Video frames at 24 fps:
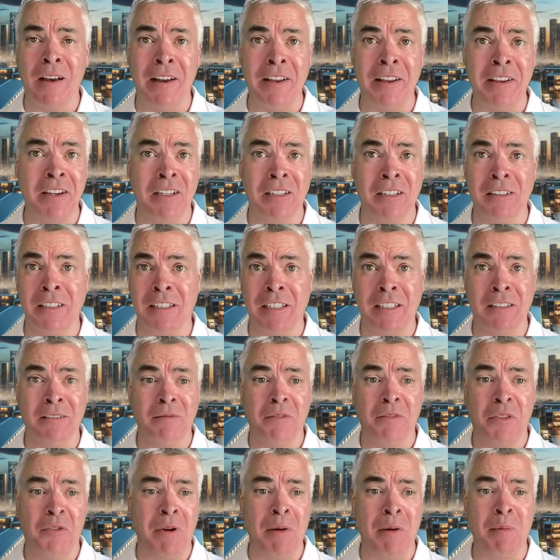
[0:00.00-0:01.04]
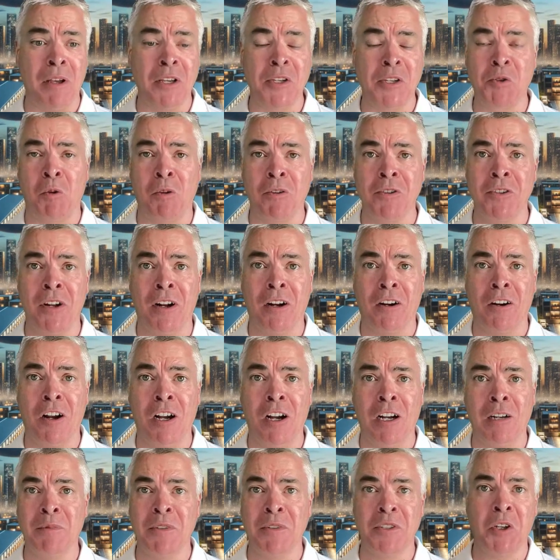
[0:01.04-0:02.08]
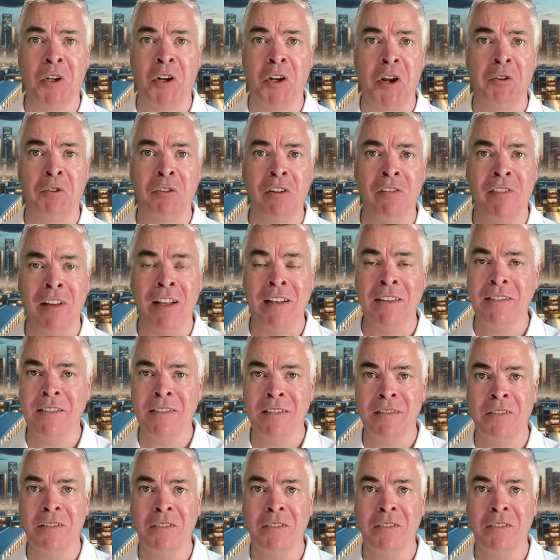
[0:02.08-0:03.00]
You can look at 3milestorage.com. Just look under events.